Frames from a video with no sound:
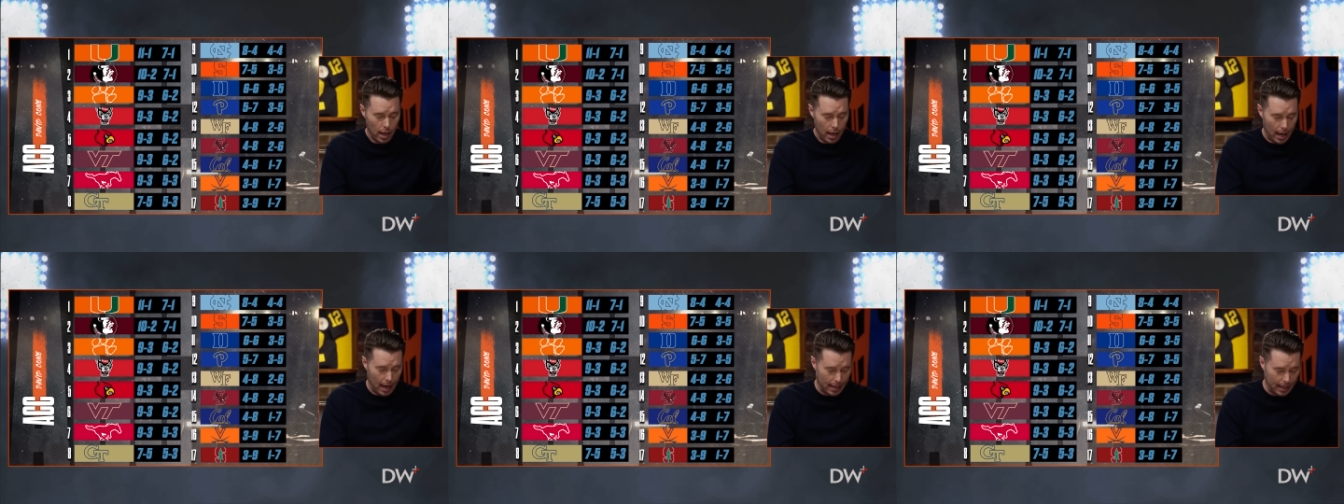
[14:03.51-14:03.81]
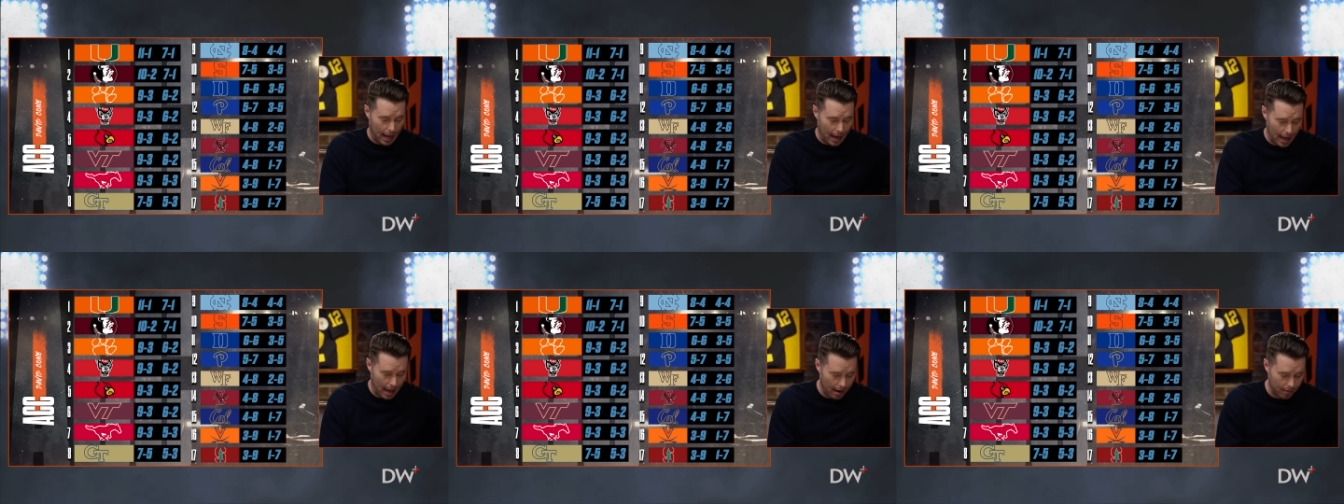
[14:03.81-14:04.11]
And
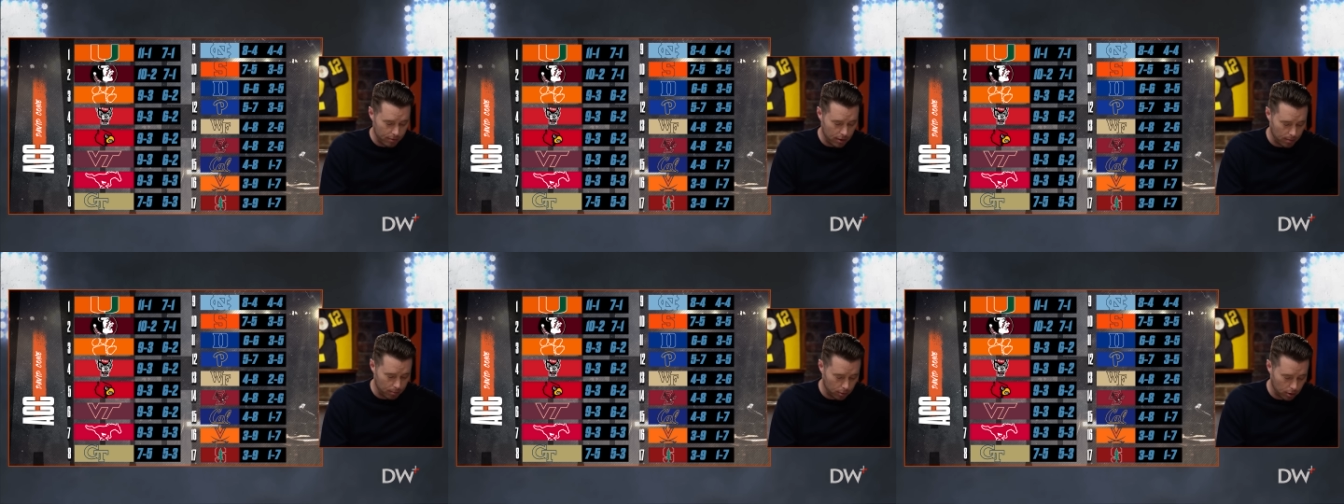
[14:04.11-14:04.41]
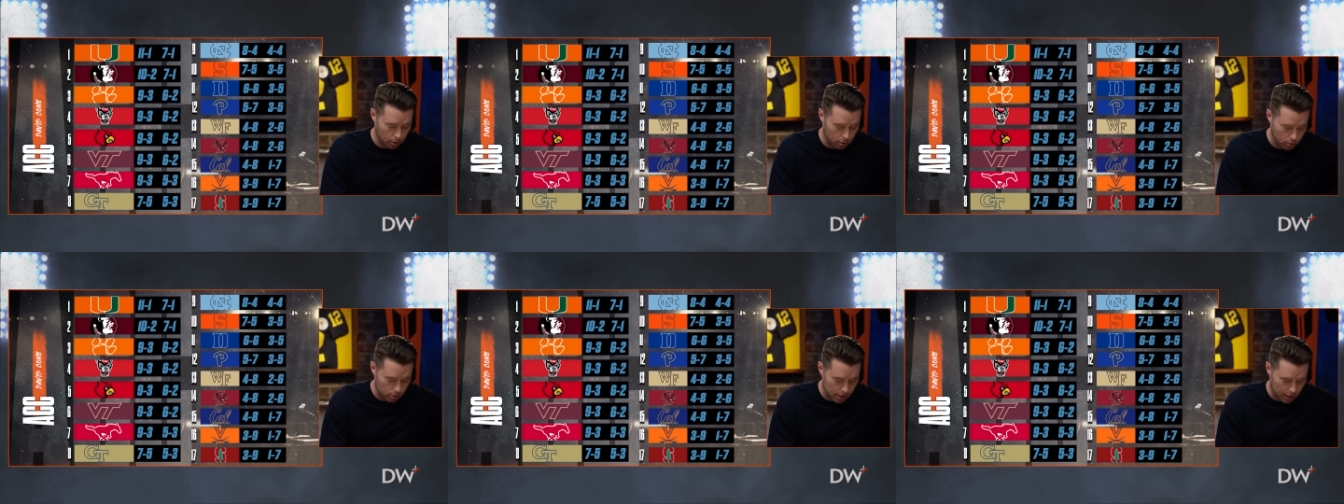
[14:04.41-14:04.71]
I have them
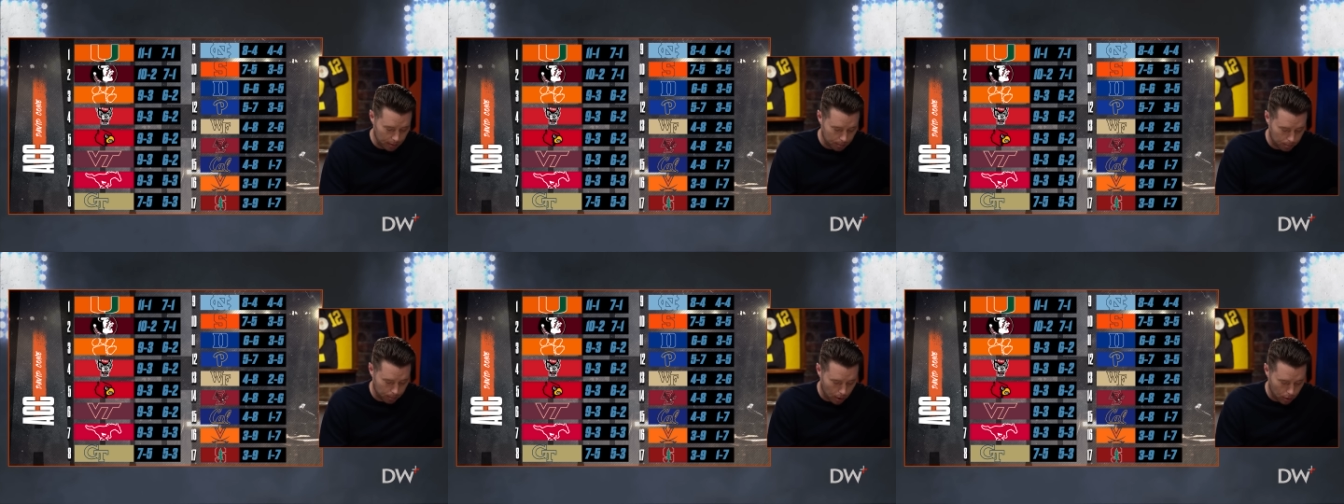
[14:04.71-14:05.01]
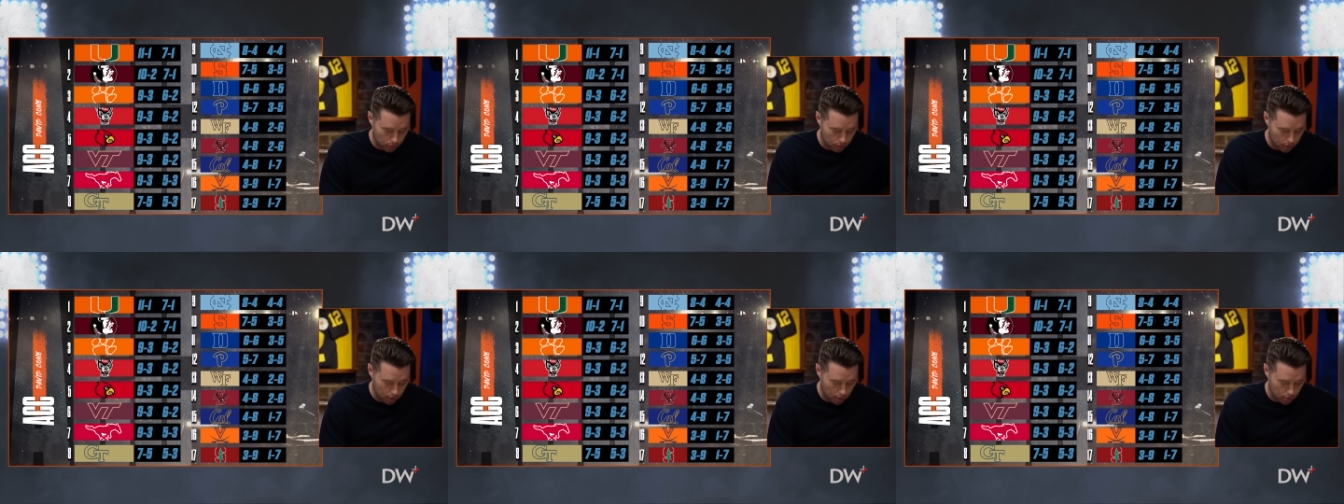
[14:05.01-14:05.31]
losing
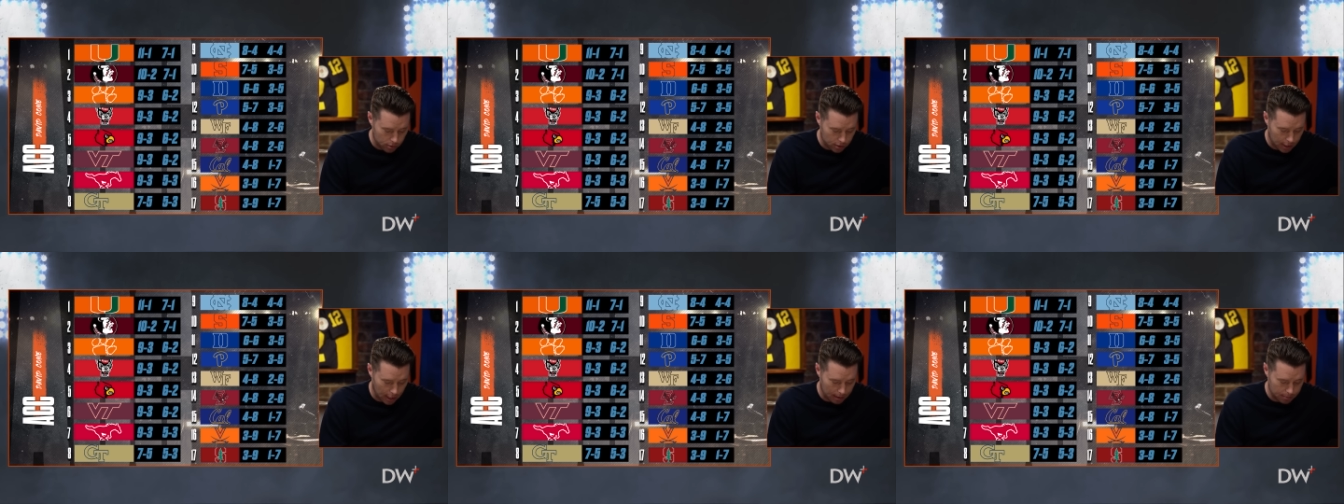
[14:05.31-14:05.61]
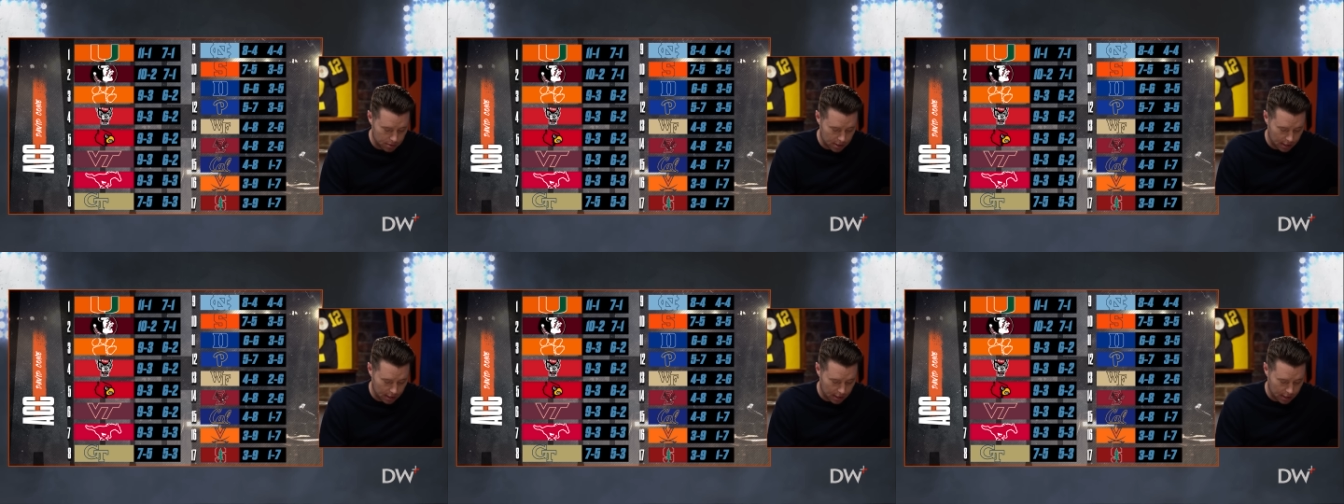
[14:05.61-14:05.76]
both of those games.